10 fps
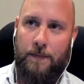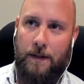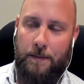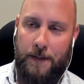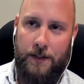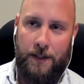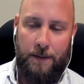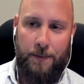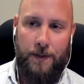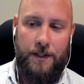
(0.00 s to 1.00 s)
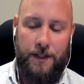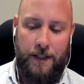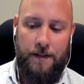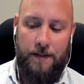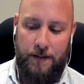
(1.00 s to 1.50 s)
I mean, she
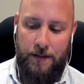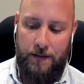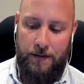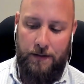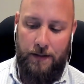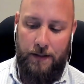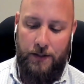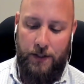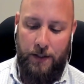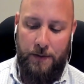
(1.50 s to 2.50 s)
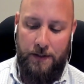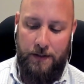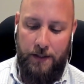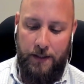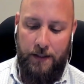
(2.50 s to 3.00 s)
appreciates it, and she always
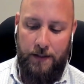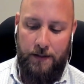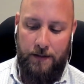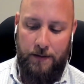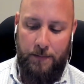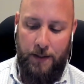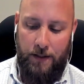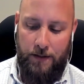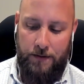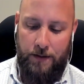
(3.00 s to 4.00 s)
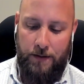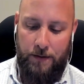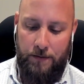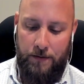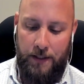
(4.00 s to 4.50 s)
did, but
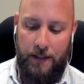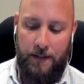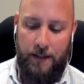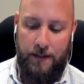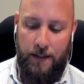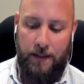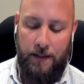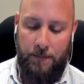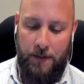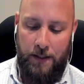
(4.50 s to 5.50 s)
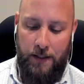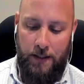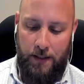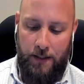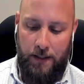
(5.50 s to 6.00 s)
also needed that time.
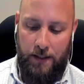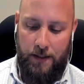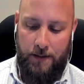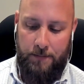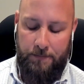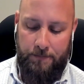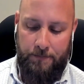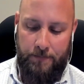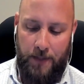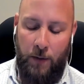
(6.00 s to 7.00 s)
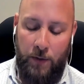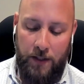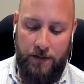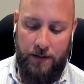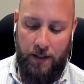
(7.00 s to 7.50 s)
I
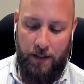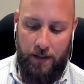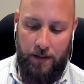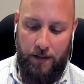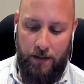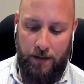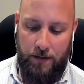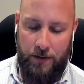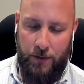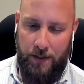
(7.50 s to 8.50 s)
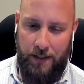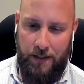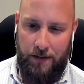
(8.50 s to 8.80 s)
will say, you're 20.